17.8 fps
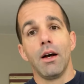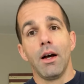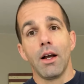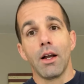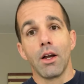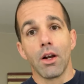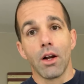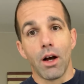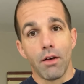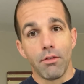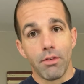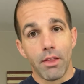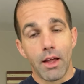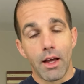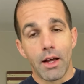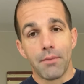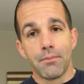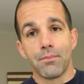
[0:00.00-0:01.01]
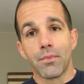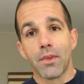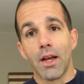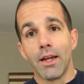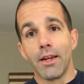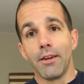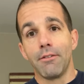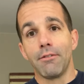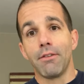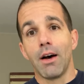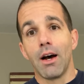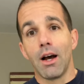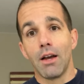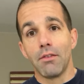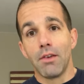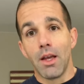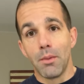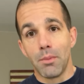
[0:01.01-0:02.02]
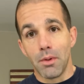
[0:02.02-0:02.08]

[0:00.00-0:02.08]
I got off of that. I did five hip